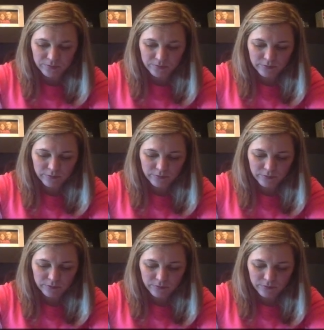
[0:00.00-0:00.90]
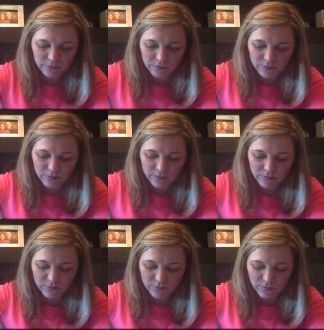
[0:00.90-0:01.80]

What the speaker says: (no one is talking)